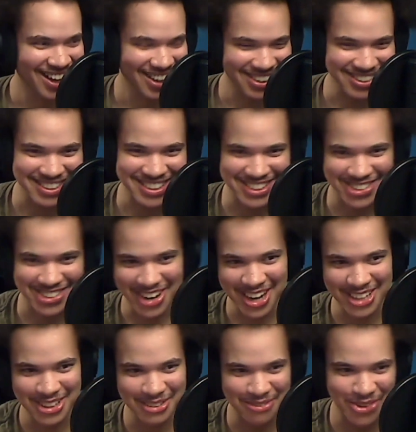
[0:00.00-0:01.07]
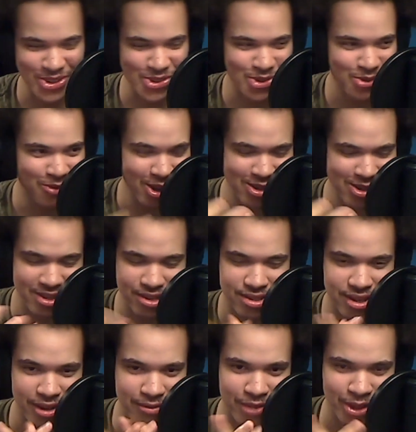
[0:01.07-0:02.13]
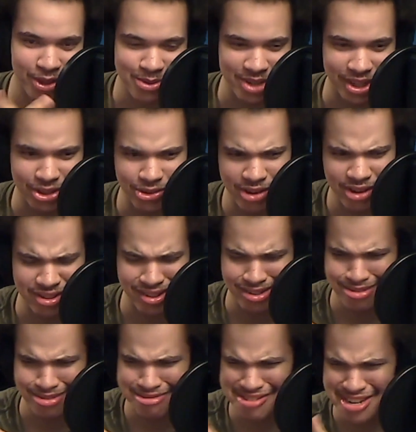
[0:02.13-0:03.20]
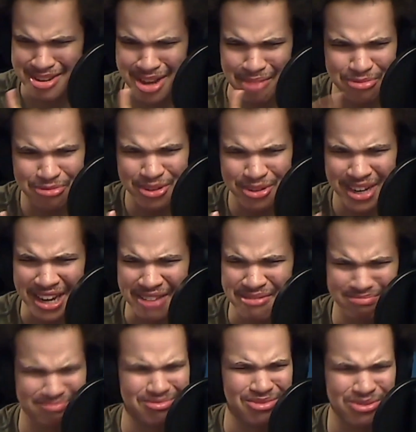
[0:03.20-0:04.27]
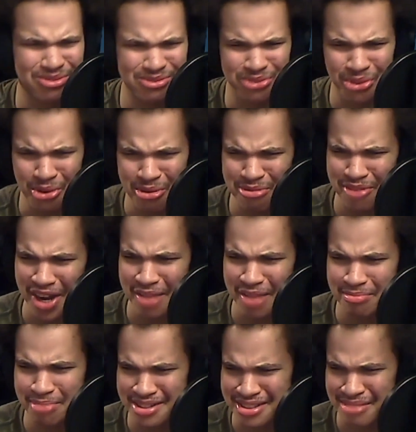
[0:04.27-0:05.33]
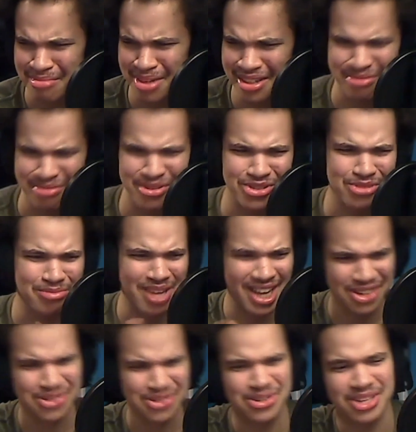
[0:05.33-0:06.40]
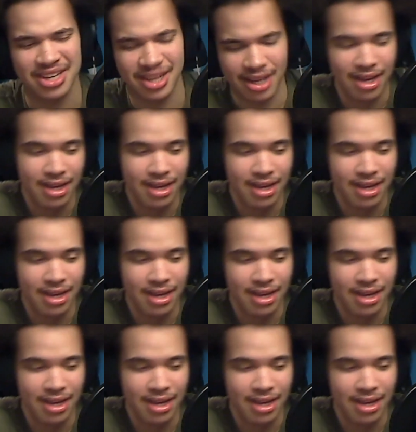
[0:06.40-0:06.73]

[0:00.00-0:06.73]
I was like, so I got the first 2 volumes. The second volume was like 300. I was like, I'm for like $4 or $5. I'm getting the first one. Hell yeah.